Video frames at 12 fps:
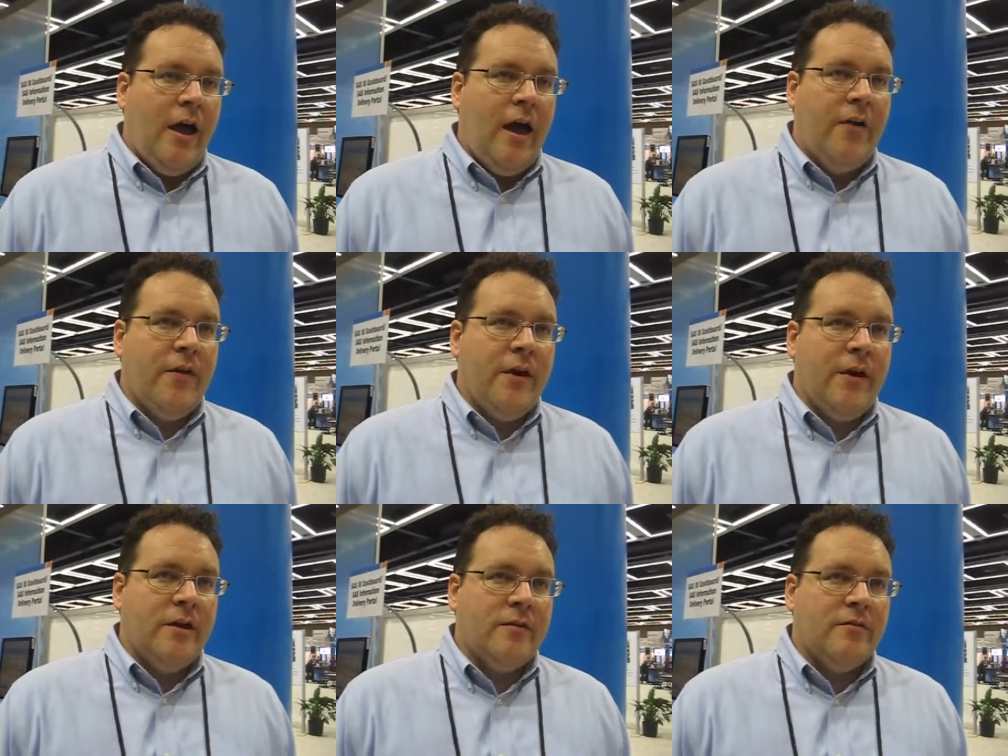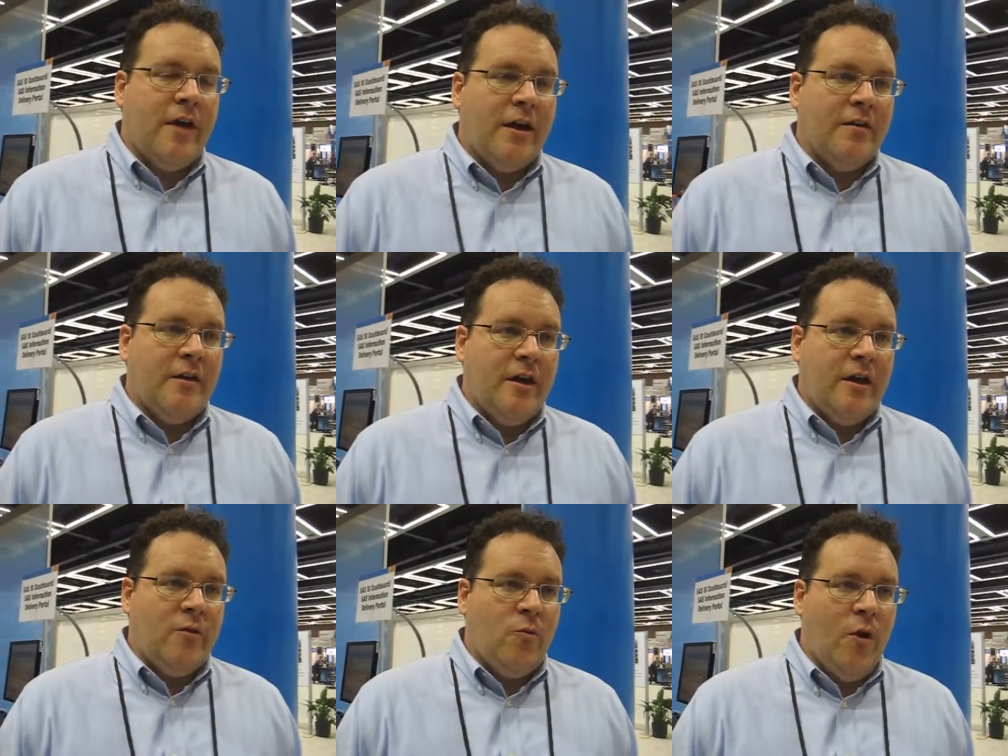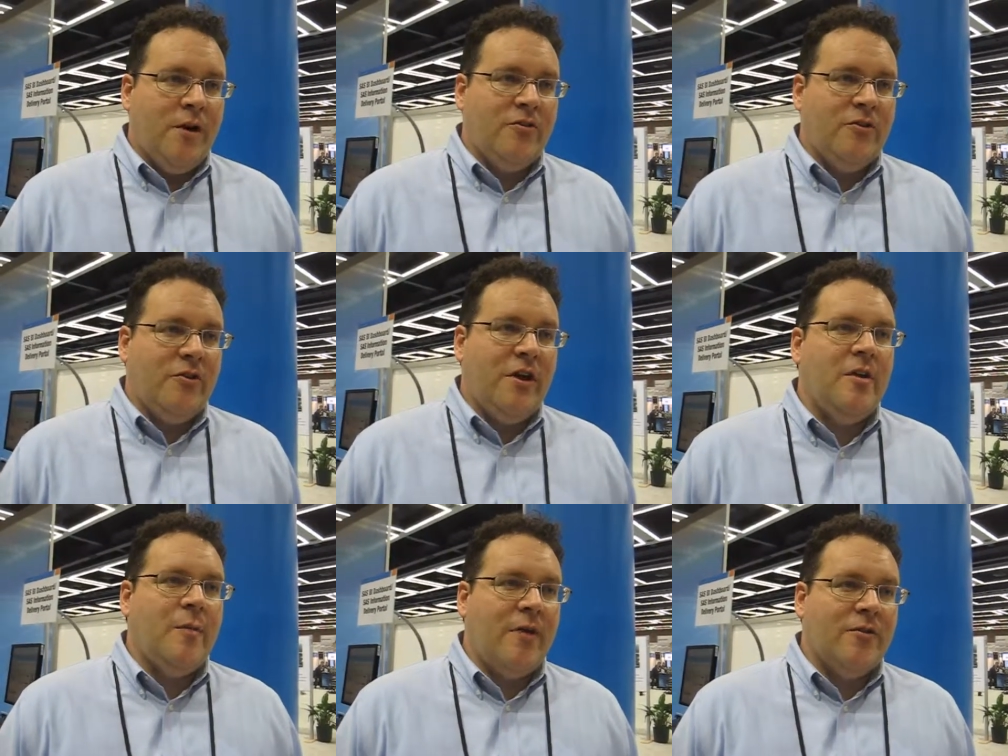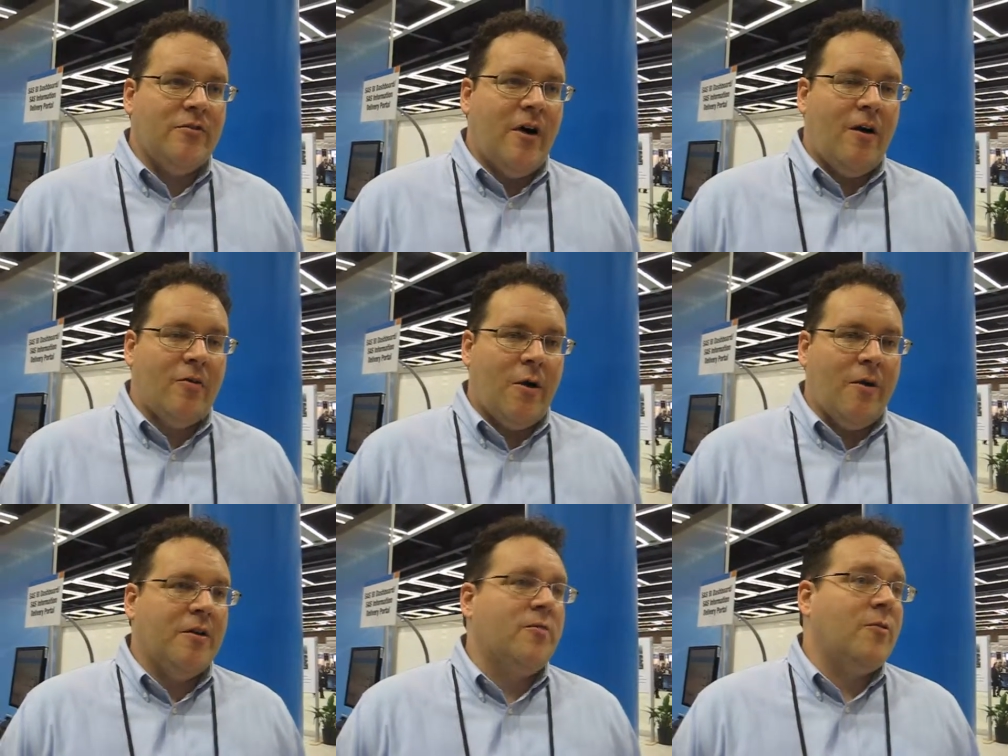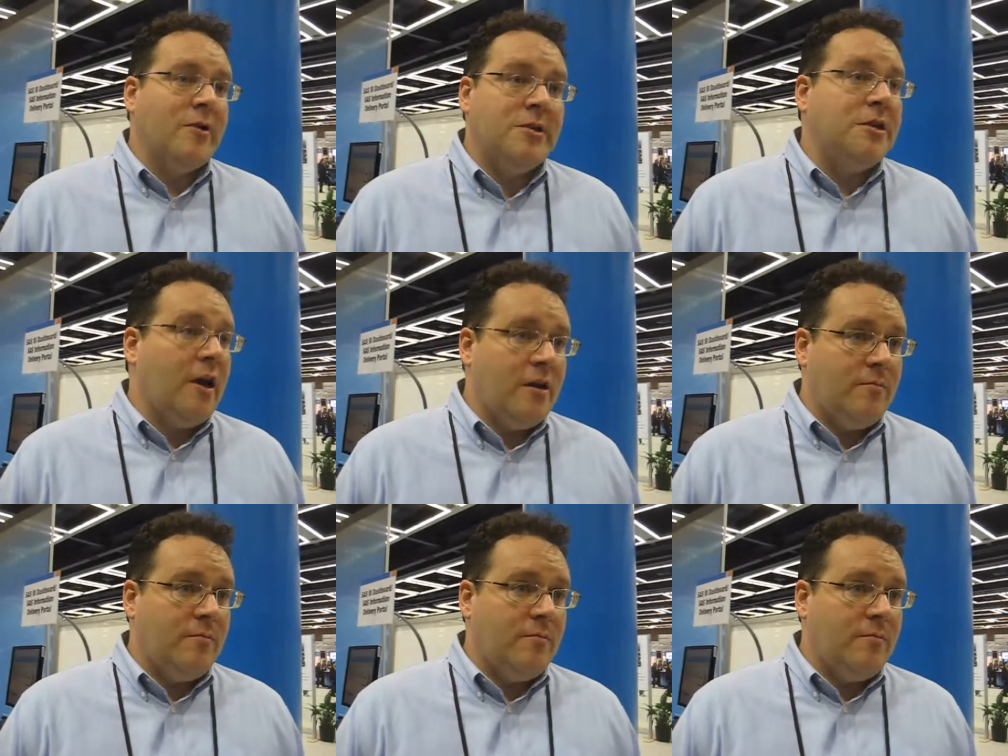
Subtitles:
And then secondly, what is unique about this hardware and differentiate?